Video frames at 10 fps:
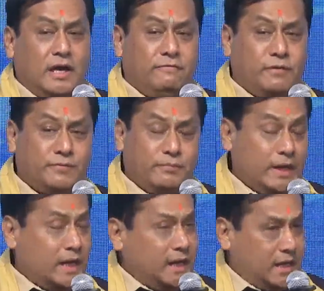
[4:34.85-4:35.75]
from the
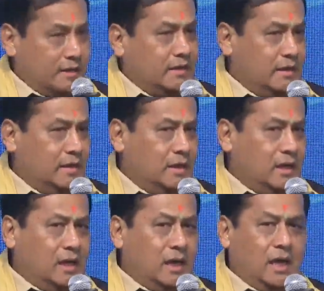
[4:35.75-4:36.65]
beginning.
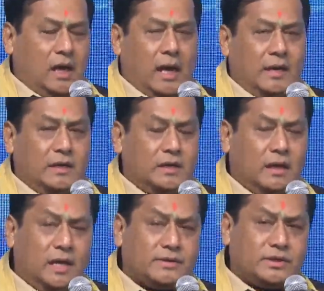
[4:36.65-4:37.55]
And in the
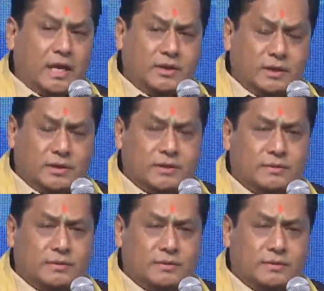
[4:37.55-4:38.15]
last 10 years,